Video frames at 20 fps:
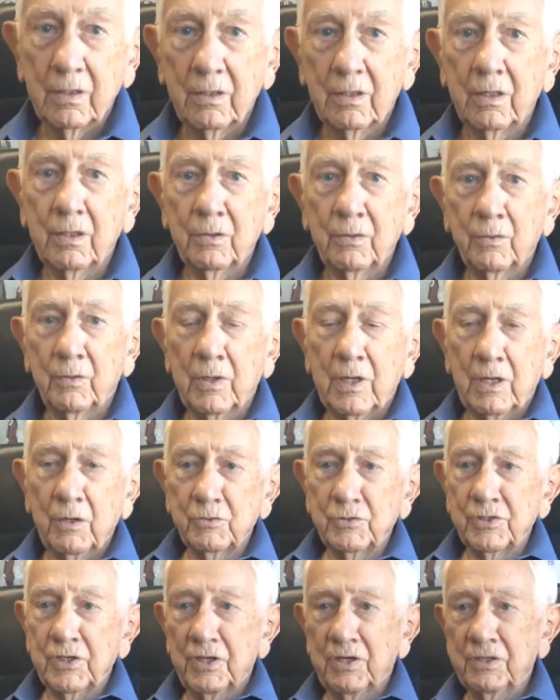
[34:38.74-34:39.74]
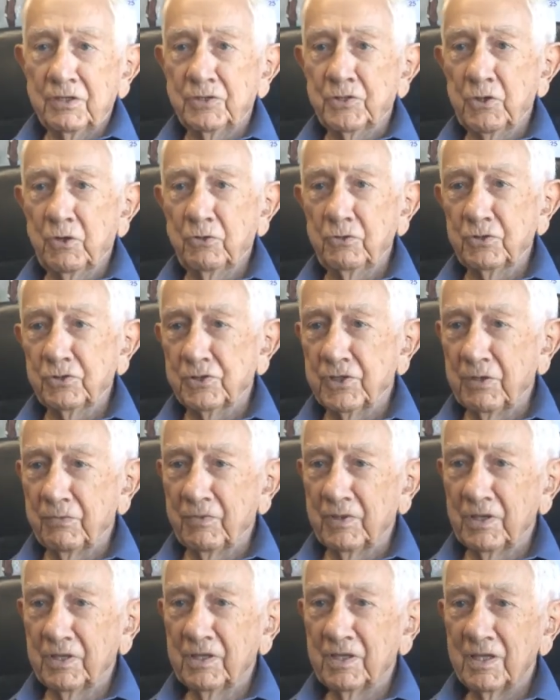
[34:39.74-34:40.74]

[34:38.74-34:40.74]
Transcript: all right, well, I was going to show you something.